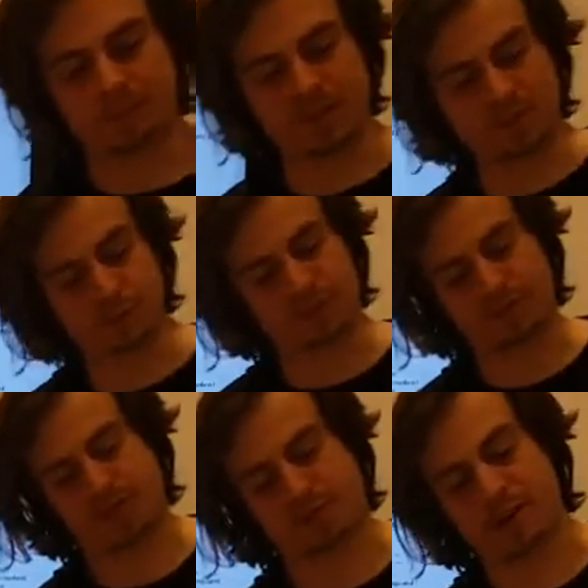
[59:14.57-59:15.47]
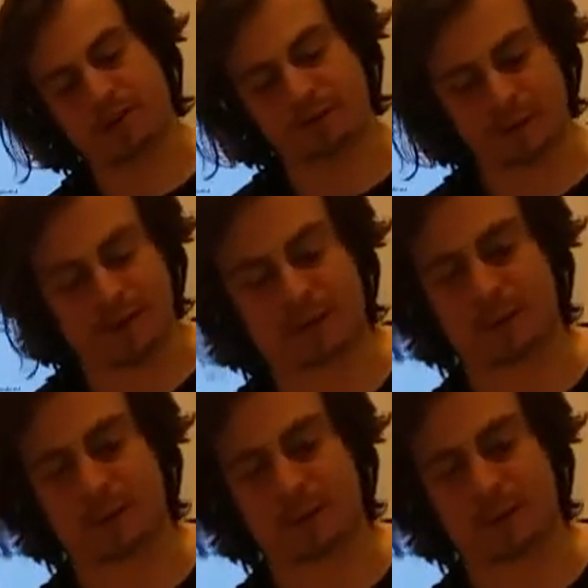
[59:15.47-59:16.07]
This worked for Sparta for about